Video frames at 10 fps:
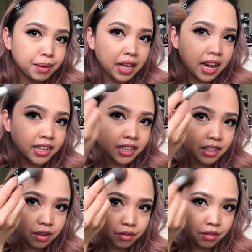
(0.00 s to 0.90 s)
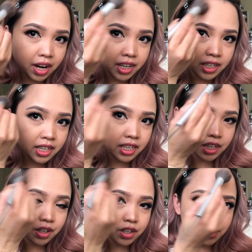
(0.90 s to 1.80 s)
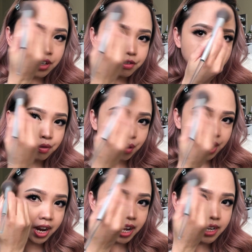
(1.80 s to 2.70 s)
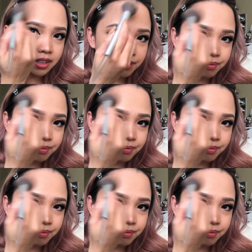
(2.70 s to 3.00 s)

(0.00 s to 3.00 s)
apply it right here in your forehead,